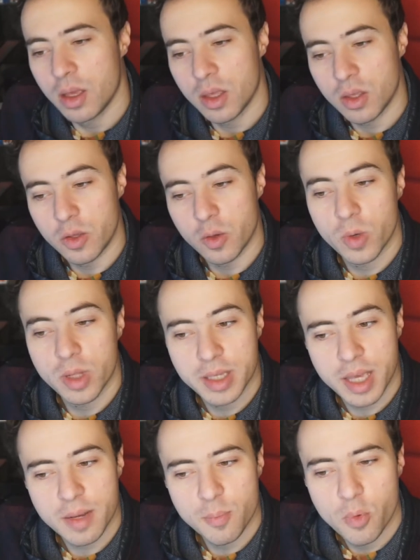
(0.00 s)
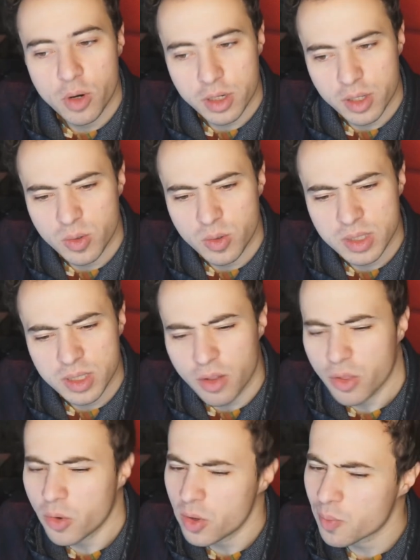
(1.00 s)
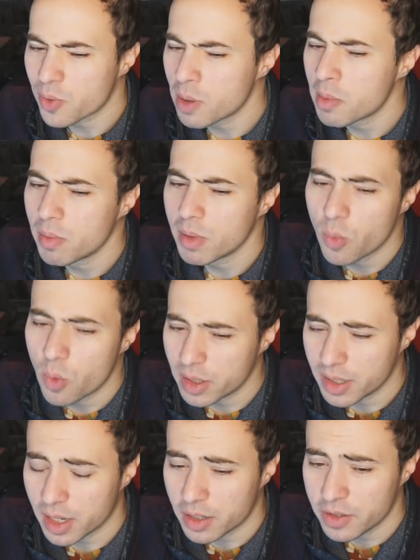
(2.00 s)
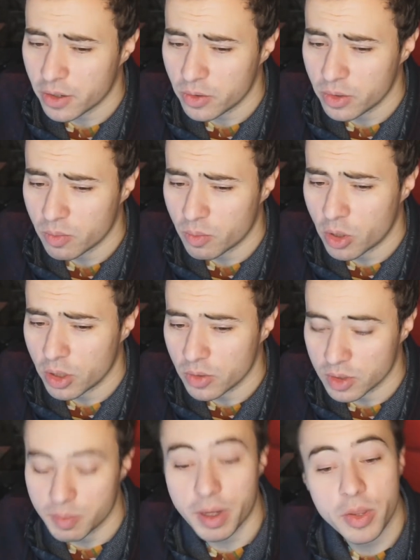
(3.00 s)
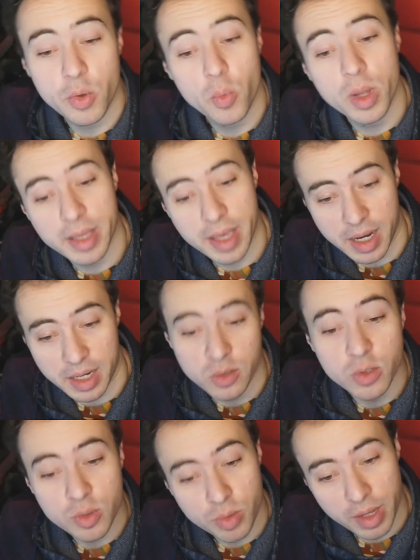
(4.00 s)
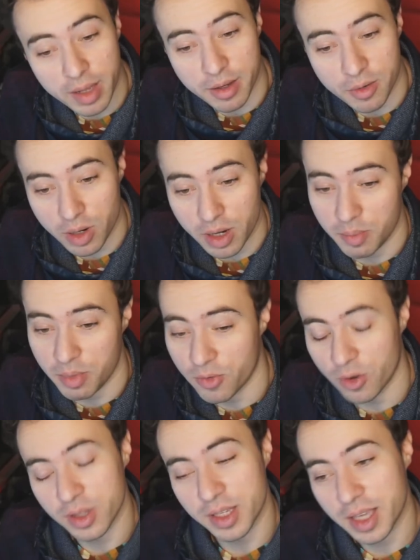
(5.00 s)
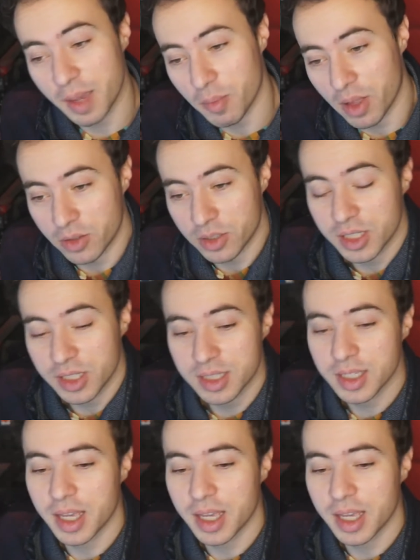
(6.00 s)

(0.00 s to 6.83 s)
you will get more news, although you probably won't get more news, but you will get a new trailer right before the game launches.